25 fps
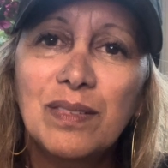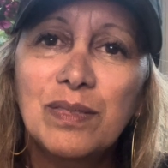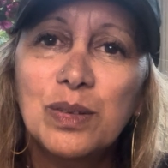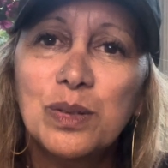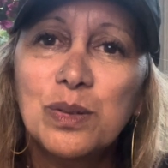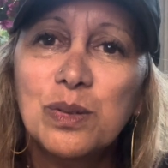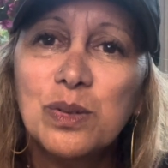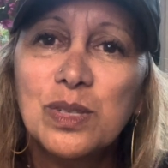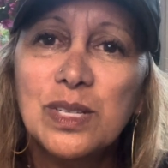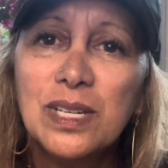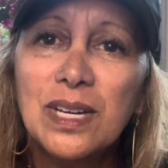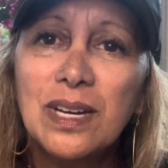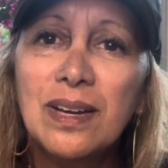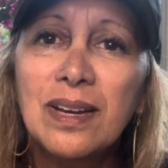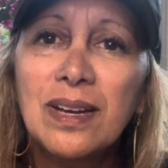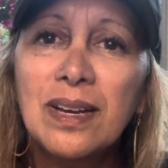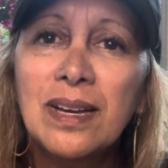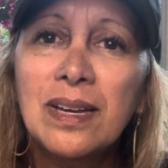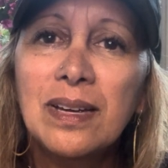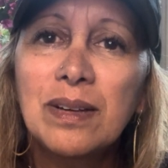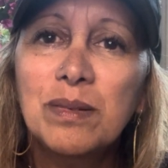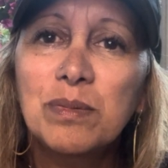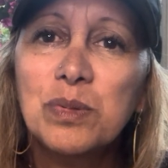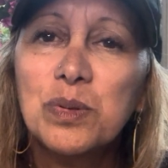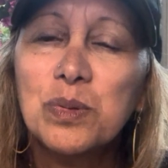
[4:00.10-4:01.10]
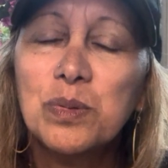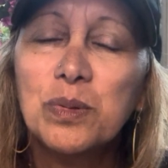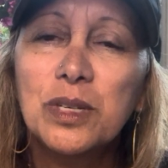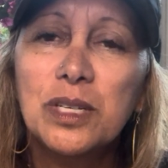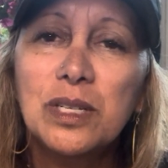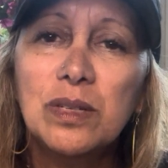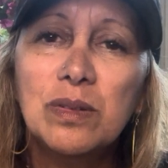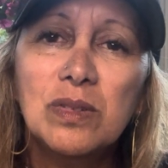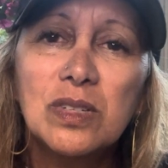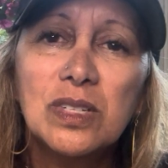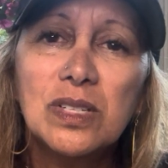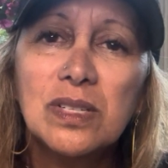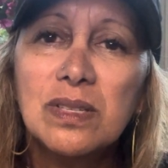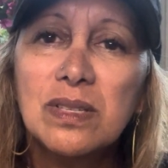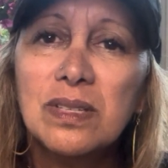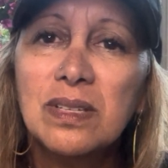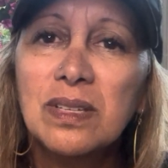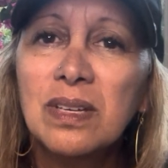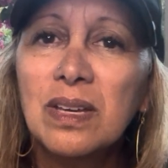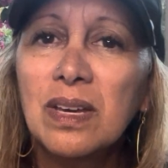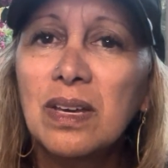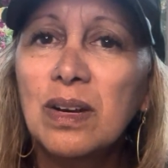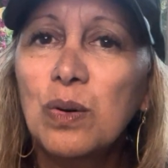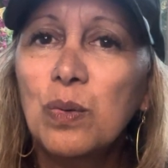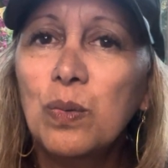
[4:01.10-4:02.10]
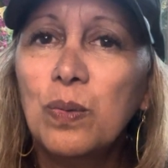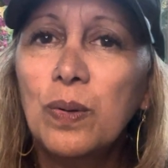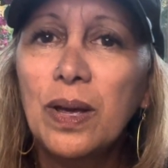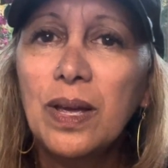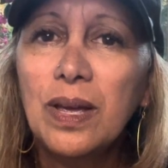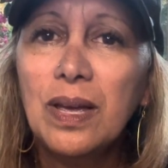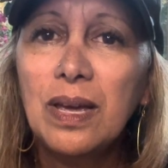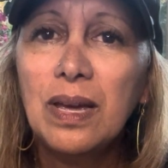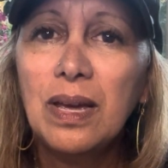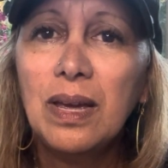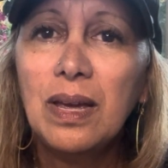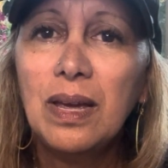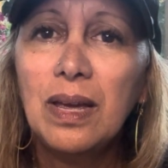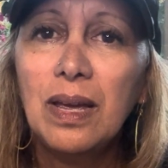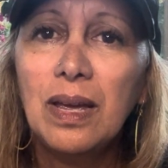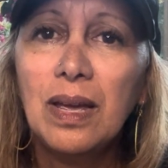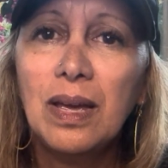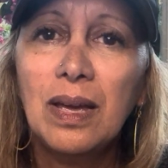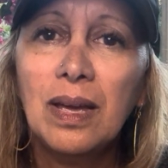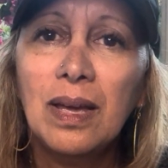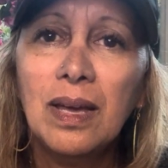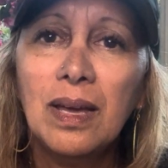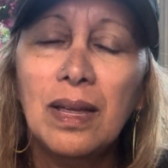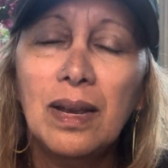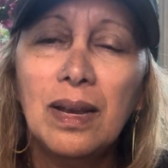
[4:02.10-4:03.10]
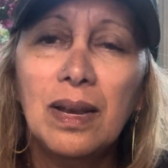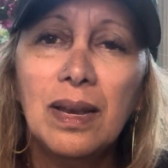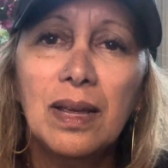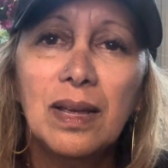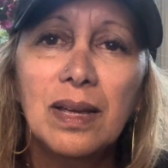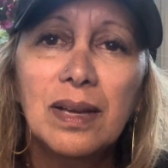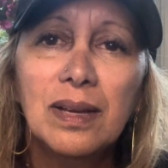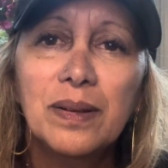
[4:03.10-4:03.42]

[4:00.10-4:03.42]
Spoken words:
those times where you just get away and